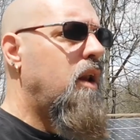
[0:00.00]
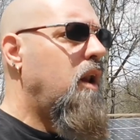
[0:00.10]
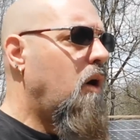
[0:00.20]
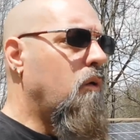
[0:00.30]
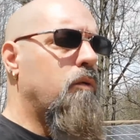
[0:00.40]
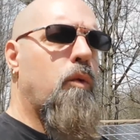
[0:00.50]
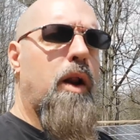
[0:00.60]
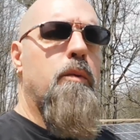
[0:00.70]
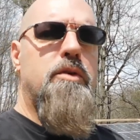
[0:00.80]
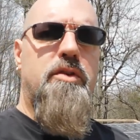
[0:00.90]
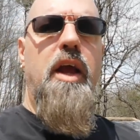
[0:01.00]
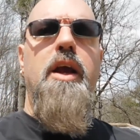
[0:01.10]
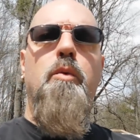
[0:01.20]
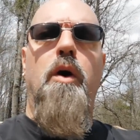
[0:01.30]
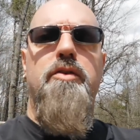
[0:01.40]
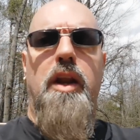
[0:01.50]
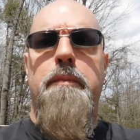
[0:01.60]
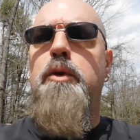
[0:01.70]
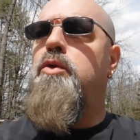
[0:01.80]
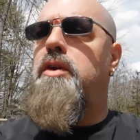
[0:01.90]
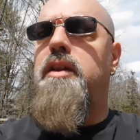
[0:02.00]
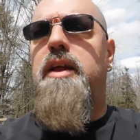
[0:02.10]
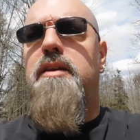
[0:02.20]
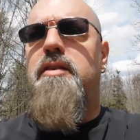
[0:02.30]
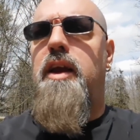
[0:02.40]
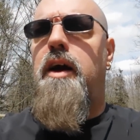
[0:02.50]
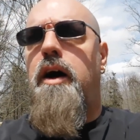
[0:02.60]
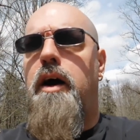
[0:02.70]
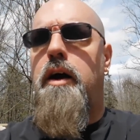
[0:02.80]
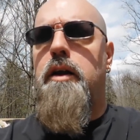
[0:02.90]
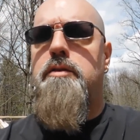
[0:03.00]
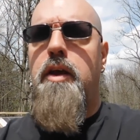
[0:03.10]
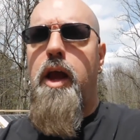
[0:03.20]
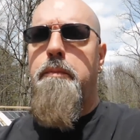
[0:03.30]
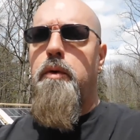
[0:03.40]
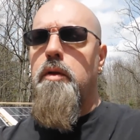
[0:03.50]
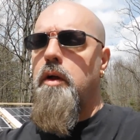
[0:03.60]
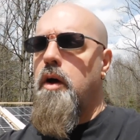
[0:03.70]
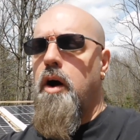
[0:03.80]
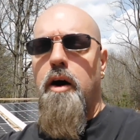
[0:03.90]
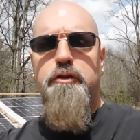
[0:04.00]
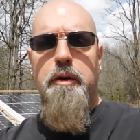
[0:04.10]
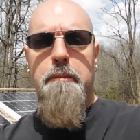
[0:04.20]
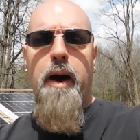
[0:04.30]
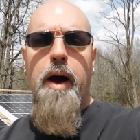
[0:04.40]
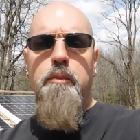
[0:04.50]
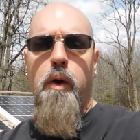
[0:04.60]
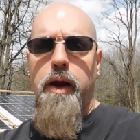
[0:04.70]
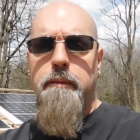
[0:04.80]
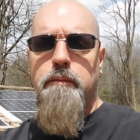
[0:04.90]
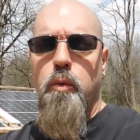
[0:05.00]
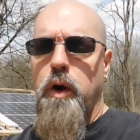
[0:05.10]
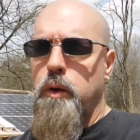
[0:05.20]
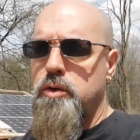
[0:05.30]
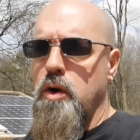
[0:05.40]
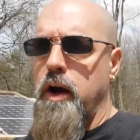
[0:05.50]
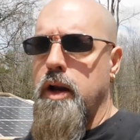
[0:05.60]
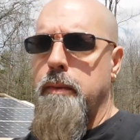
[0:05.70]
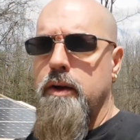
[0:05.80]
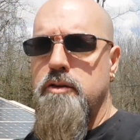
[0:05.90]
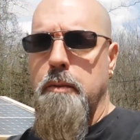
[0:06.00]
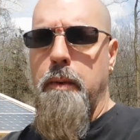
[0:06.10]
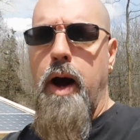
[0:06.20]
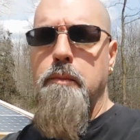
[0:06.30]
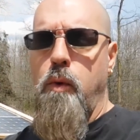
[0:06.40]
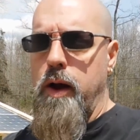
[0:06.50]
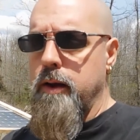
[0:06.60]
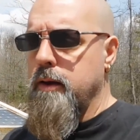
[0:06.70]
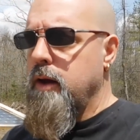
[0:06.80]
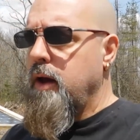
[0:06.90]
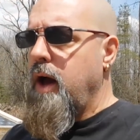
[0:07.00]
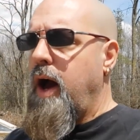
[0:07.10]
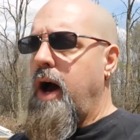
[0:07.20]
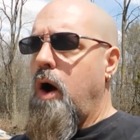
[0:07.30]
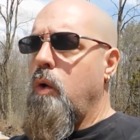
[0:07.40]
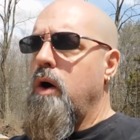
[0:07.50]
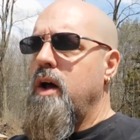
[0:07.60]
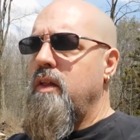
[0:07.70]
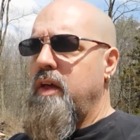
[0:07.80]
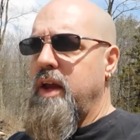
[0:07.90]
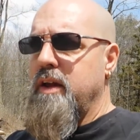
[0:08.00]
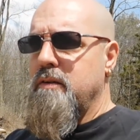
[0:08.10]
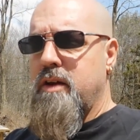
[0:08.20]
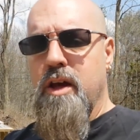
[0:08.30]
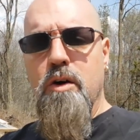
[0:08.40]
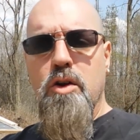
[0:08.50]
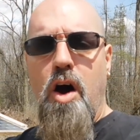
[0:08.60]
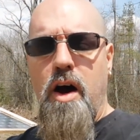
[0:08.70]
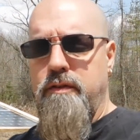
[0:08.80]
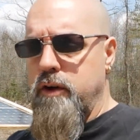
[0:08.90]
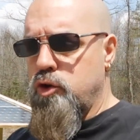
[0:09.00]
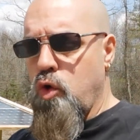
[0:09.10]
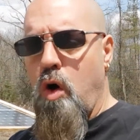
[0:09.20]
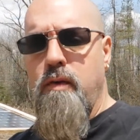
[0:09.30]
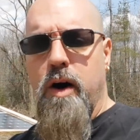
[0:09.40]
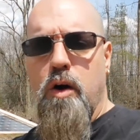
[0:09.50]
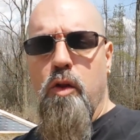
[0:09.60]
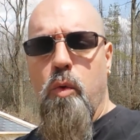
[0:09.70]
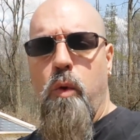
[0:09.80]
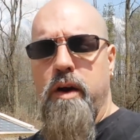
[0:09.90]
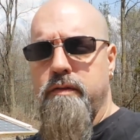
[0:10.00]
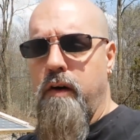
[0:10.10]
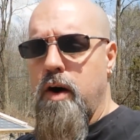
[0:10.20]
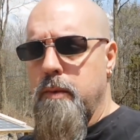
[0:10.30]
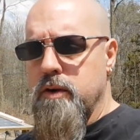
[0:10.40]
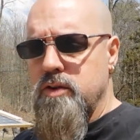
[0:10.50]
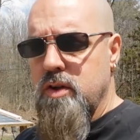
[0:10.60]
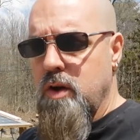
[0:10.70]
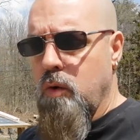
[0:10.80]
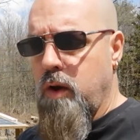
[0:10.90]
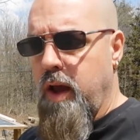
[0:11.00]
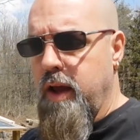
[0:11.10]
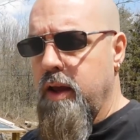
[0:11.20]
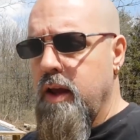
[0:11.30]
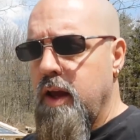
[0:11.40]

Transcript: No, what I was saying was, and I'm using the exa uh, example of Zimbabwe when I was talking about Zimbabwe, how they killed off and drove out all the white farmers, okay?